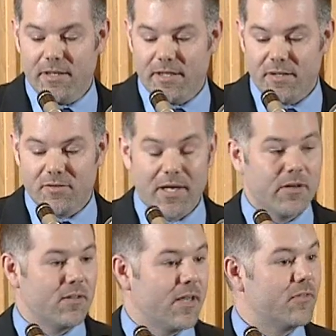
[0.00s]
and that's how
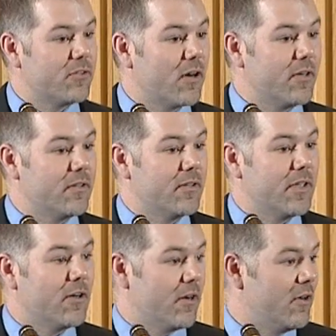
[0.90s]
did life start
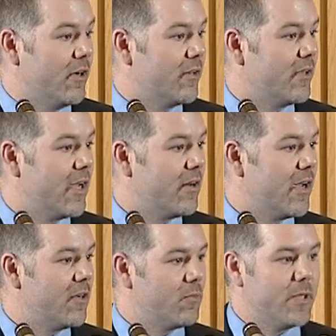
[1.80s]
here on Earth?
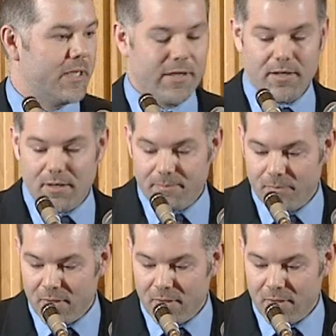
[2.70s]
How did we get here?